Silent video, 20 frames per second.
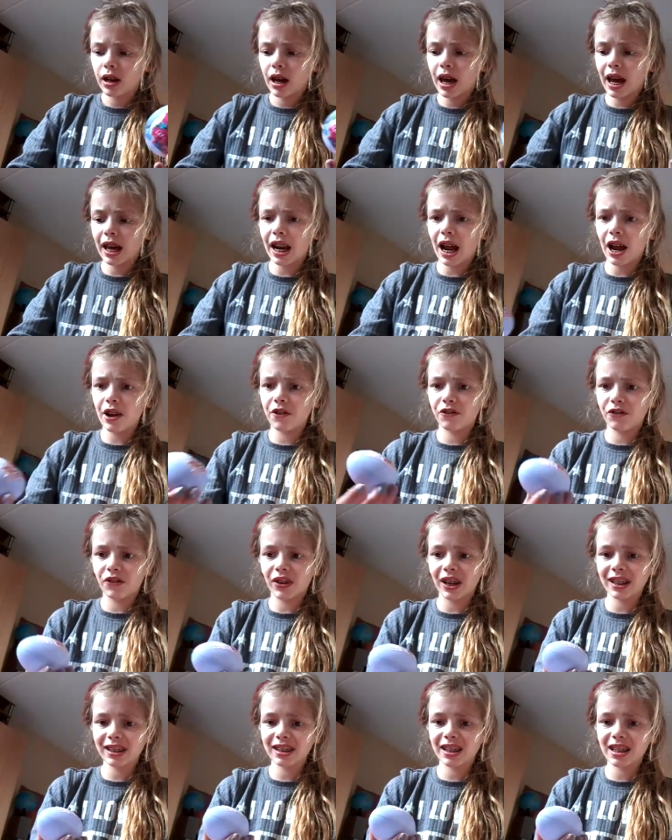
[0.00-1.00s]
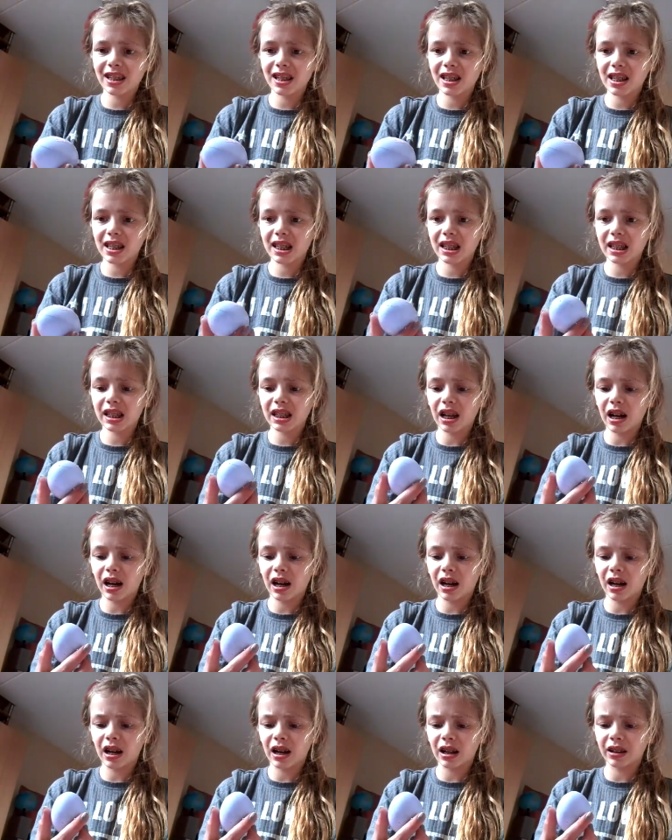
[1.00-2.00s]
And I think this is
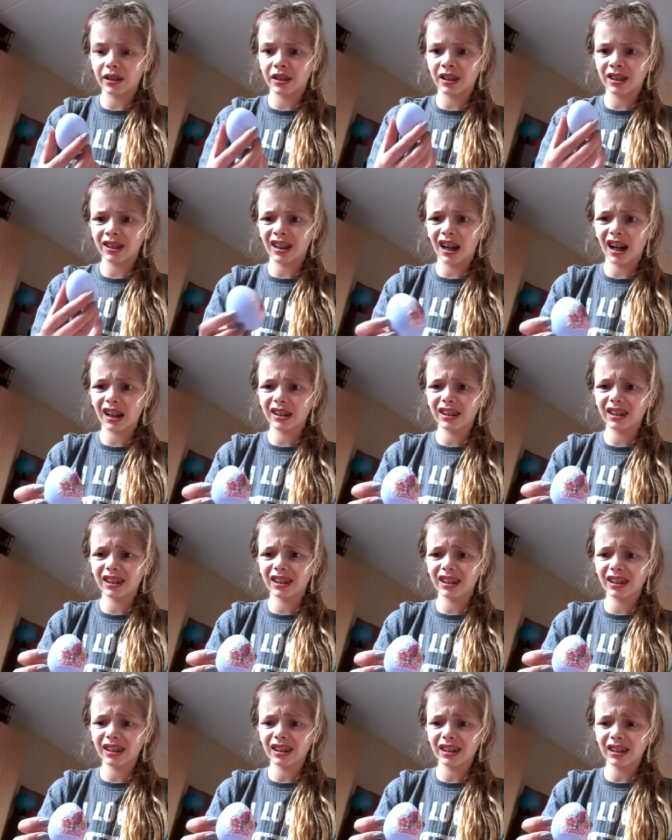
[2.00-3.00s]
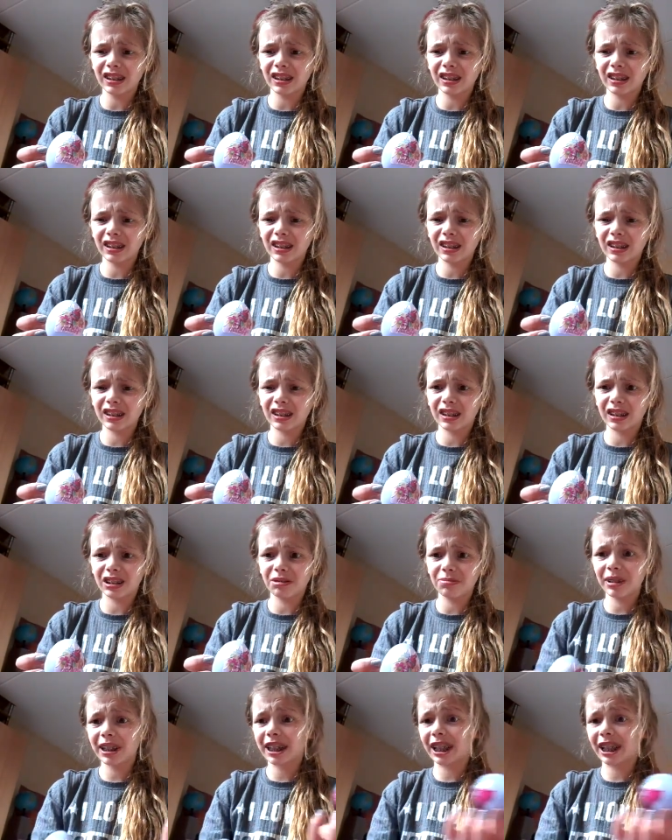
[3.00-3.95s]
another... Oh my